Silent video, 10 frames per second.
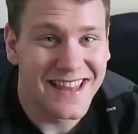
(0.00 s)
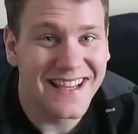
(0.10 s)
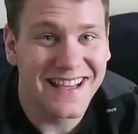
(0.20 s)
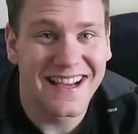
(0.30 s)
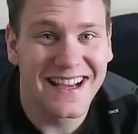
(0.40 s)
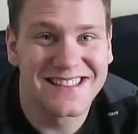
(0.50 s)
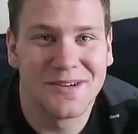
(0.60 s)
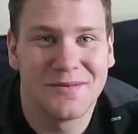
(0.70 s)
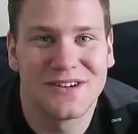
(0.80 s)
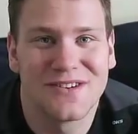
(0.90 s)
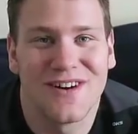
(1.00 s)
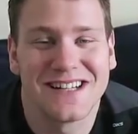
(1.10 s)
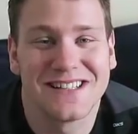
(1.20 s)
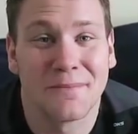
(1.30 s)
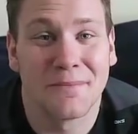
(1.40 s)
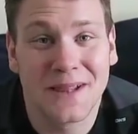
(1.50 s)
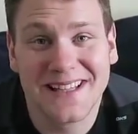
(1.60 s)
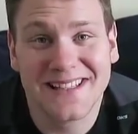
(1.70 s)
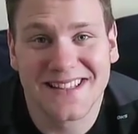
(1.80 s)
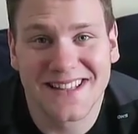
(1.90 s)
Thank you guys so much for watching.
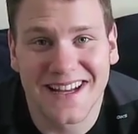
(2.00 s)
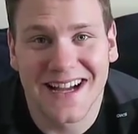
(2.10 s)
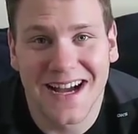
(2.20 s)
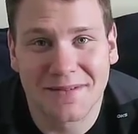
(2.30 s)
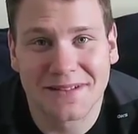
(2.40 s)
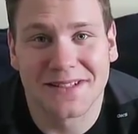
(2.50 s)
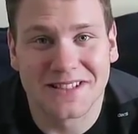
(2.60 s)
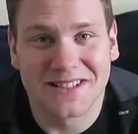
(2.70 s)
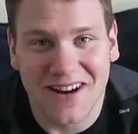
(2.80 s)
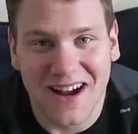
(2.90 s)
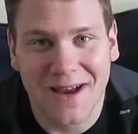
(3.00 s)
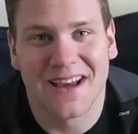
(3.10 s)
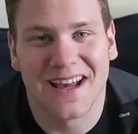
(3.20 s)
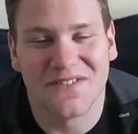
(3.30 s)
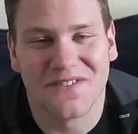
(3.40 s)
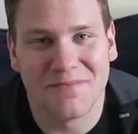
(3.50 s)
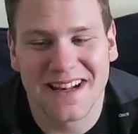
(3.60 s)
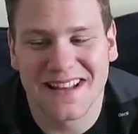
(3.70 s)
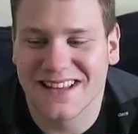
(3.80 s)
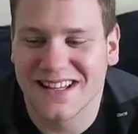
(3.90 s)
Please like, comment, subscribe. And if you
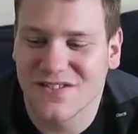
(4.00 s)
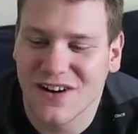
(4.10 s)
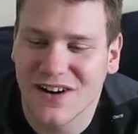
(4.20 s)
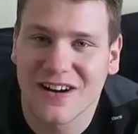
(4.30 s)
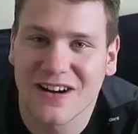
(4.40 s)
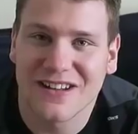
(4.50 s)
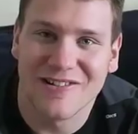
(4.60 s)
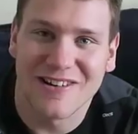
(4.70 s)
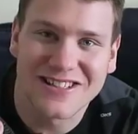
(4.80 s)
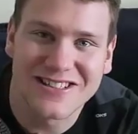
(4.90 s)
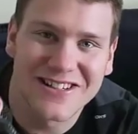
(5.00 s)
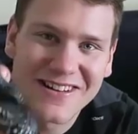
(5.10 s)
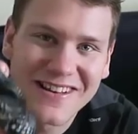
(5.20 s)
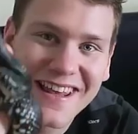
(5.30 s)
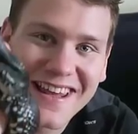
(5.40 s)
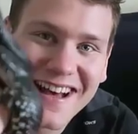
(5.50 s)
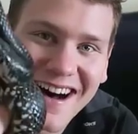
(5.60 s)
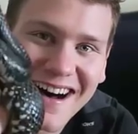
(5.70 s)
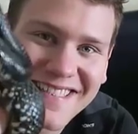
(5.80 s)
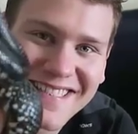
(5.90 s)
made it this far, you are certainly
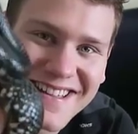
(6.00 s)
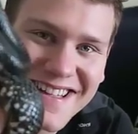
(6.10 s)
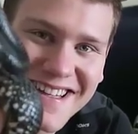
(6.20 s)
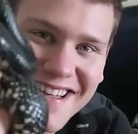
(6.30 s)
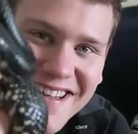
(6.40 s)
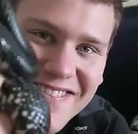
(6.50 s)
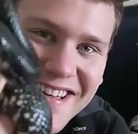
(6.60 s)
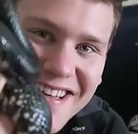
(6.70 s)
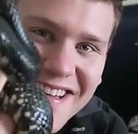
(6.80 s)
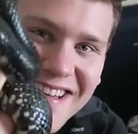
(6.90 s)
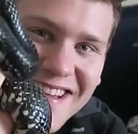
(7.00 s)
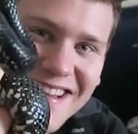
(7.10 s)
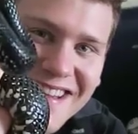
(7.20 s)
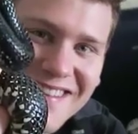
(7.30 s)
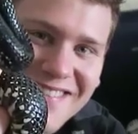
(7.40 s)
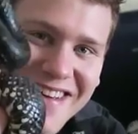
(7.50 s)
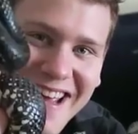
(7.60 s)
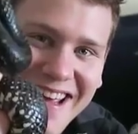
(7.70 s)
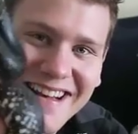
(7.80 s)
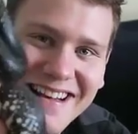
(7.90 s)
on the team.
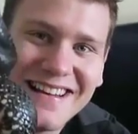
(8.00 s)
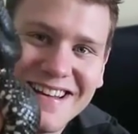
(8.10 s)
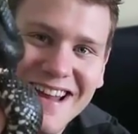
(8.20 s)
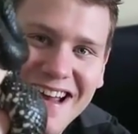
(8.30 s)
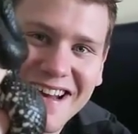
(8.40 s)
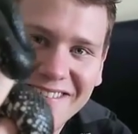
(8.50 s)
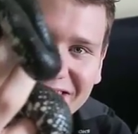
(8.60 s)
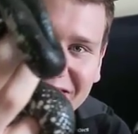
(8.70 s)
Man, nigra.